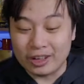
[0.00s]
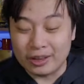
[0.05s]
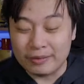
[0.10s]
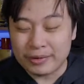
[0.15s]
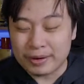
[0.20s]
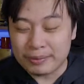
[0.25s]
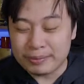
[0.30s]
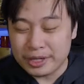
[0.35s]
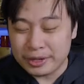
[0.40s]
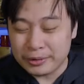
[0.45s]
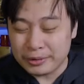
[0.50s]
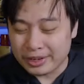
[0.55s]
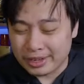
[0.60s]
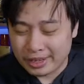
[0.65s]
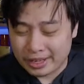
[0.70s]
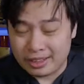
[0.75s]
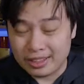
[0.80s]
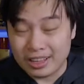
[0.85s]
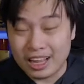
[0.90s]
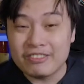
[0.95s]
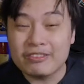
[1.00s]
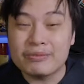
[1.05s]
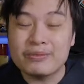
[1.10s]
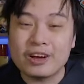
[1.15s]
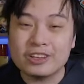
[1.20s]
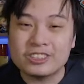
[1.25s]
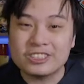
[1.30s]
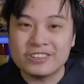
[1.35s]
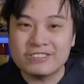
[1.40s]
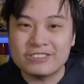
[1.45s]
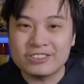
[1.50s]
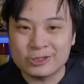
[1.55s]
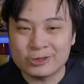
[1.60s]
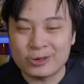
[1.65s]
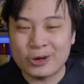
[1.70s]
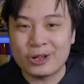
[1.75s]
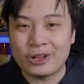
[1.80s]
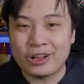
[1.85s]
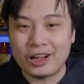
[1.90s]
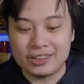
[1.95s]
I'm going to be doing a live unboxing of this as
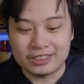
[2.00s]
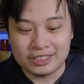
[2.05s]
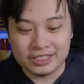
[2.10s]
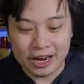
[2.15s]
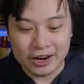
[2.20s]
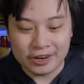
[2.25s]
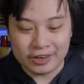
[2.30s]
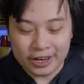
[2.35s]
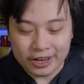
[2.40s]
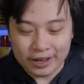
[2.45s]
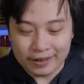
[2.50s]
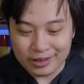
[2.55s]
well on Saturday,